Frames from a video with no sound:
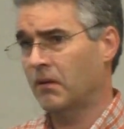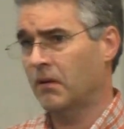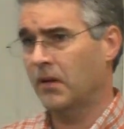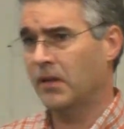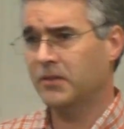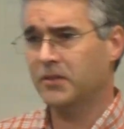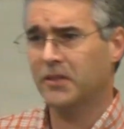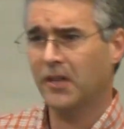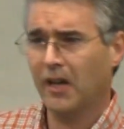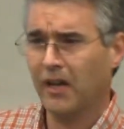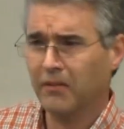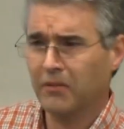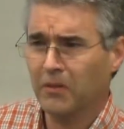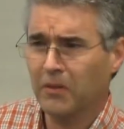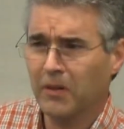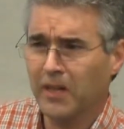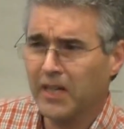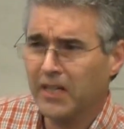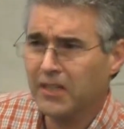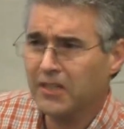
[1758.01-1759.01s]
It's not
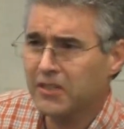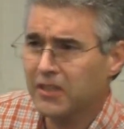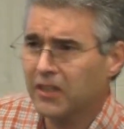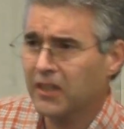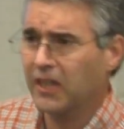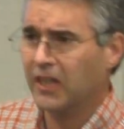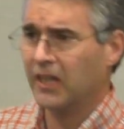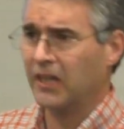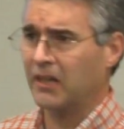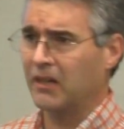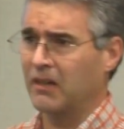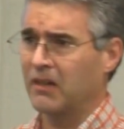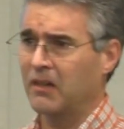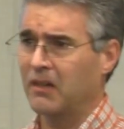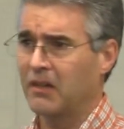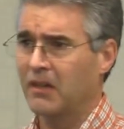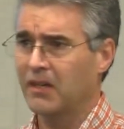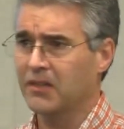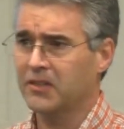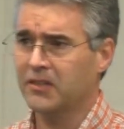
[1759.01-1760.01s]
reasoning.
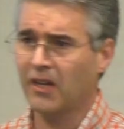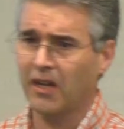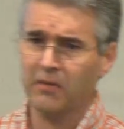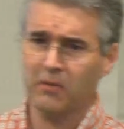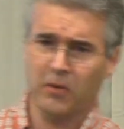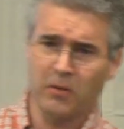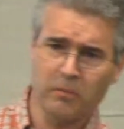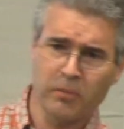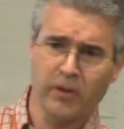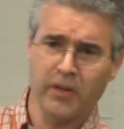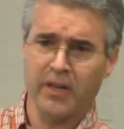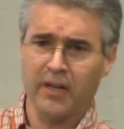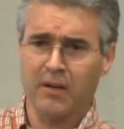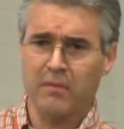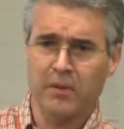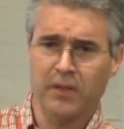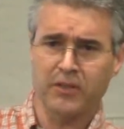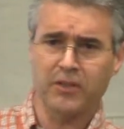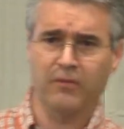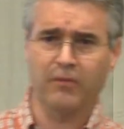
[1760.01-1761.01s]
It's not putting a
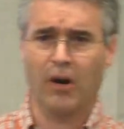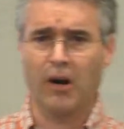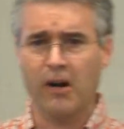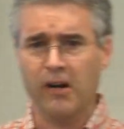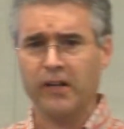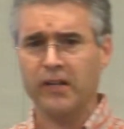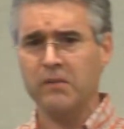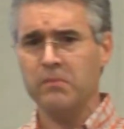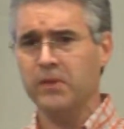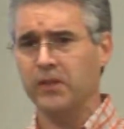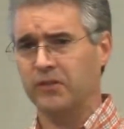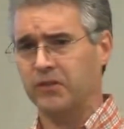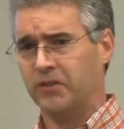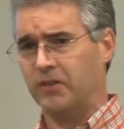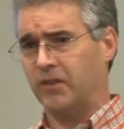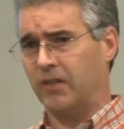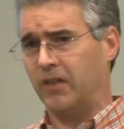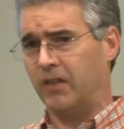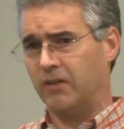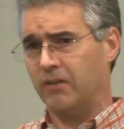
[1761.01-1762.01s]
bunch of arguments
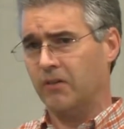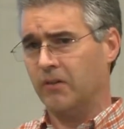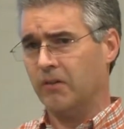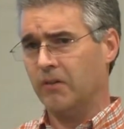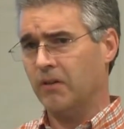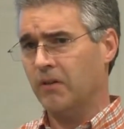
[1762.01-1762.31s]
together.